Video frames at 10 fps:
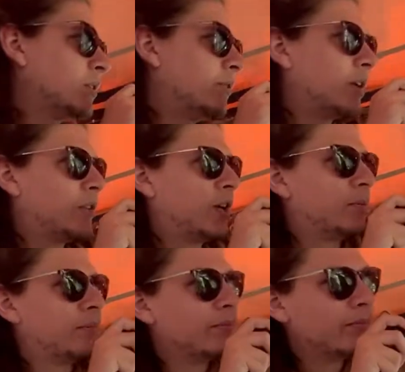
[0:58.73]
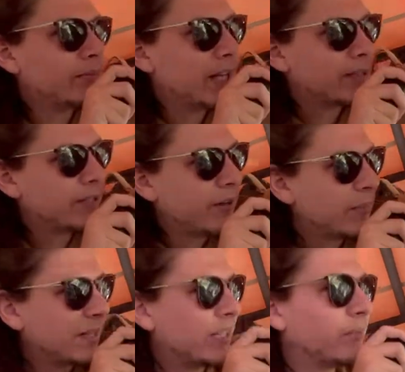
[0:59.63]
Right over there. Yeah, see right
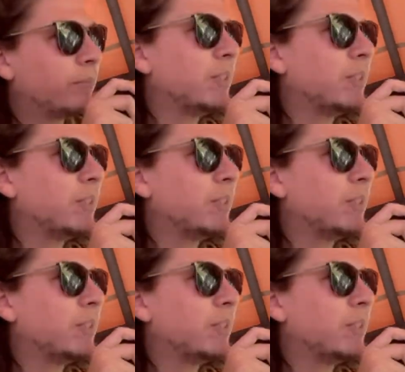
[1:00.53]
back there.